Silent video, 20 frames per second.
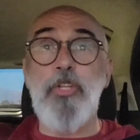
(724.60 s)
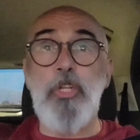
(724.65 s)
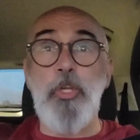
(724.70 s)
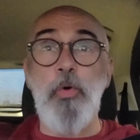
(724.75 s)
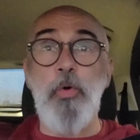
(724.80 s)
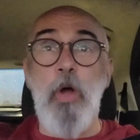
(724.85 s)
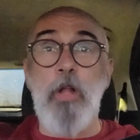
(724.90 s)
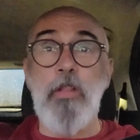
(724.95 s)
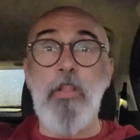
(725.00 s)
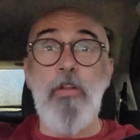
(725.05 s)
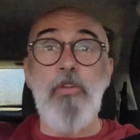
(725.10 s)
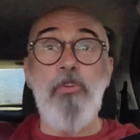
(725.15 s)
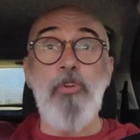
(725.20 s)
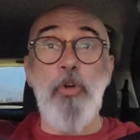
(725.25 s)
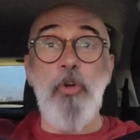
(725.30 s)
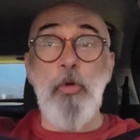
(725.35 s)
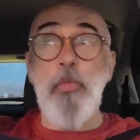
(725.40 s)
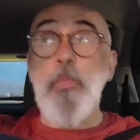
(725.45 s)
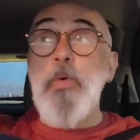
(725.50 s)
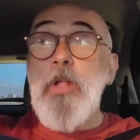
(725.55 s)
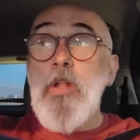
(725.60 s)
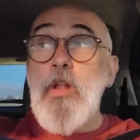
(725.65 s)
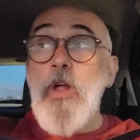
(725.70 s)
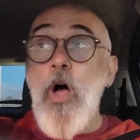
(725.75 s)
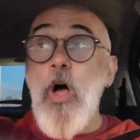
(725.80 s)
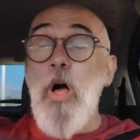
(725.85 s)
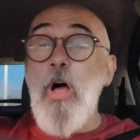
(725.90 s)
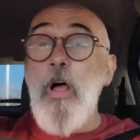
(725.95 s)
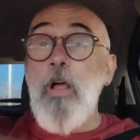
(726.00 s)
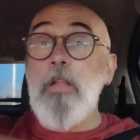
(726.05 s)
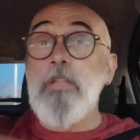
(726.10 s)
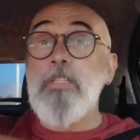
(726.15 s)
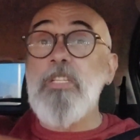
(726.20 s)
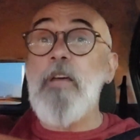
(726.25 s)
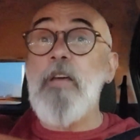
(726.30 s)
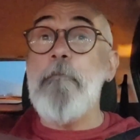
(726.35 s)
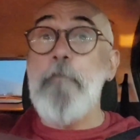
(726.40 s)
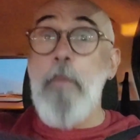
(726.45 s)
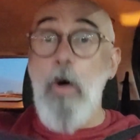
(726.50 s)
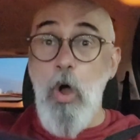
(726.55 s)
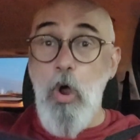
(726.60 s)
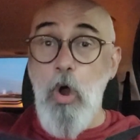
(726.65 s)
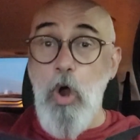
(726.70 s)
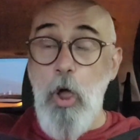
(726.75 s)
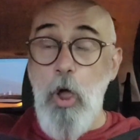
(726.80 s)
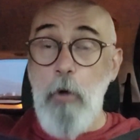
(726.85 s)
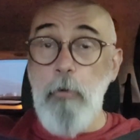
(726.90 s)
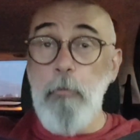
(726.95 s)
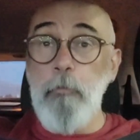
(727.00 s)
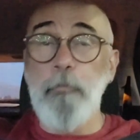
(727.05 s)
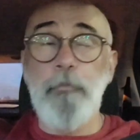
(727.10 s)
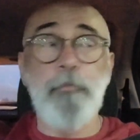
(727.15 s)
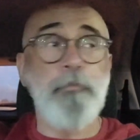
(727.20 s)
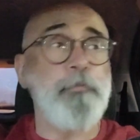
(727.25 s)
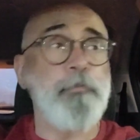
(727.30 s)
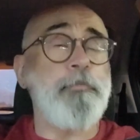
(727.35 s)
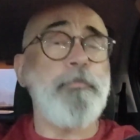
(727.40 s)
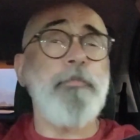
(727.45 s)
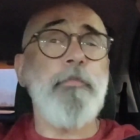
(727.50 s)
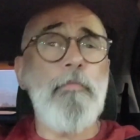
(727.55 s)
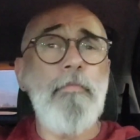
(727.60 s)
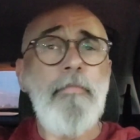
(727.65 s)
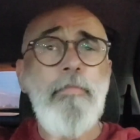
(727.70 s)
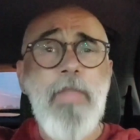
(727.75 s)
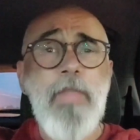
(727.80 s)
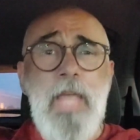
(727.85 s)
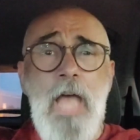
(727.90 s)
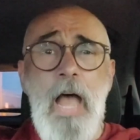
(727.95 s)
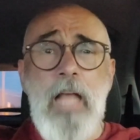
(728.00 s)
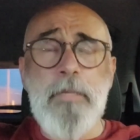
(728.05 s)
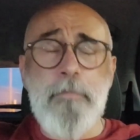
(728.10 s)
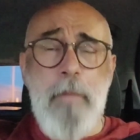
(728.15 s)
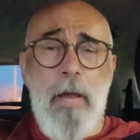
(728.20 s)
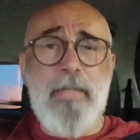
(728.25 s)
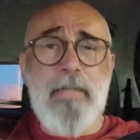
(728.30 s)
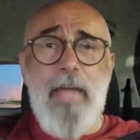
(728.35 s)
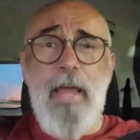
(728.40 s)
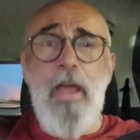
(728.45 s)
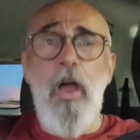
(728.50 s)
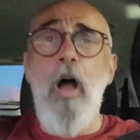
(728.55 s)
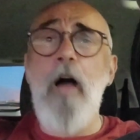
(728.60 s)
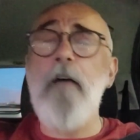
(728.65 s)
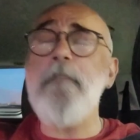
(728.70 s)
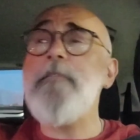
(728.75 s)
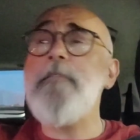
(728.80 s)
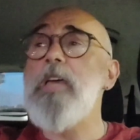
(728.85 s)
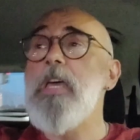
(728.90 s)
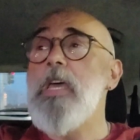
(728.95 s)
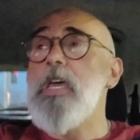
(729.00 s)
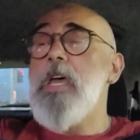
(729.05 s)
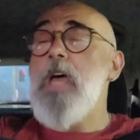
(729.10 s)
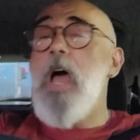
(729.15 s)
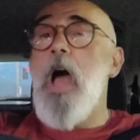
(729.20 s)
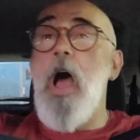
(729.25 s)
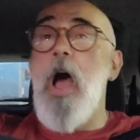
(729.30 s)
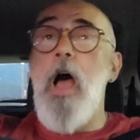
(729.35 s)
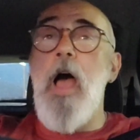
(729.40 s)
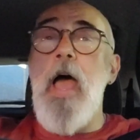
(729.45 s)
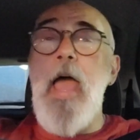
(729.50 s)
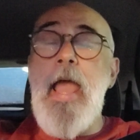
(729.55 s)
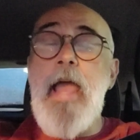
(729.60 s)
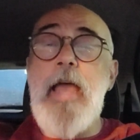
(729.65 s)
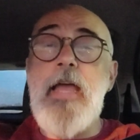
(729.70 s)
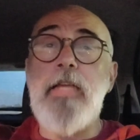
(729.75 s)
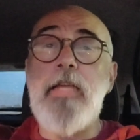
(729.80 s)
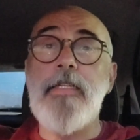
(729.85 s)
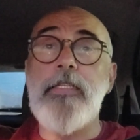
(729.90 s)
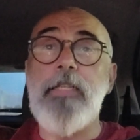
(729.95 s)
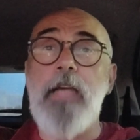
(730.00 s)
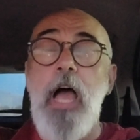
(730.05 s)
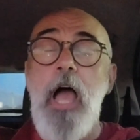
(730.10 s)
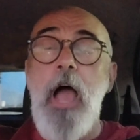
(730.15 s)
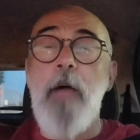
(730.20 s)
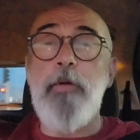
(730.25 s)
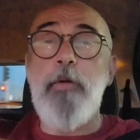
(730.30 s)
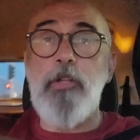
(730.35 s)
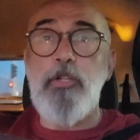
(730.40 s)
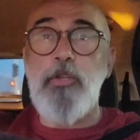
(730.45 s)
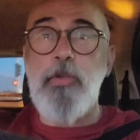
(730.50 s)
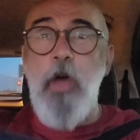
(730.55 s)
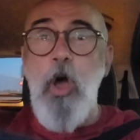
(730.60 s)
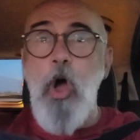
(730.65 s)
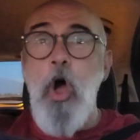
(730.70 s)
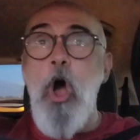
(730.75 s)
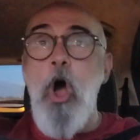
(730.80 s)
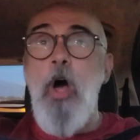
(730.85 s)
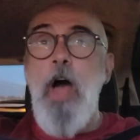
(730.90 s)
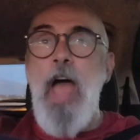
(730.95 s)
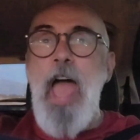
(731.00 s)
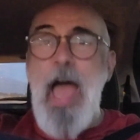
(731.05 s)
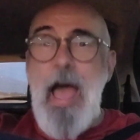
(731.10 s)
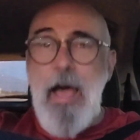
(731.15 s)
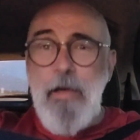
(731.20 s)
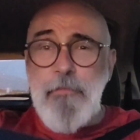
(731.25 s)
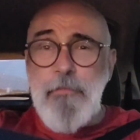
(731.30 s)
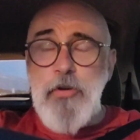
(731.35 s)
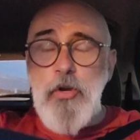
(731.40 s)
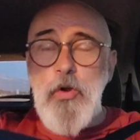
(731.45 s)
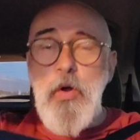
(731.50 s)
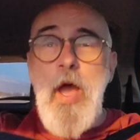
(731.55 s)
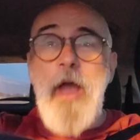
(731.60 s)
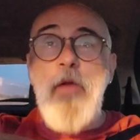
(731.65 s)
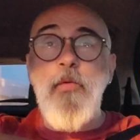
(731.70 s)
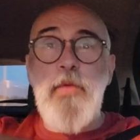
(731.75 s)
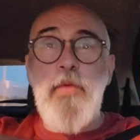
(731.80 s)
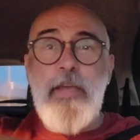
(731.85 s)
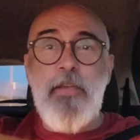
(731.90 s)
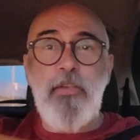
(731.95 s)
gonna do a little Goodwill haul tomorrow. That's my day off. And I want to do that haul after I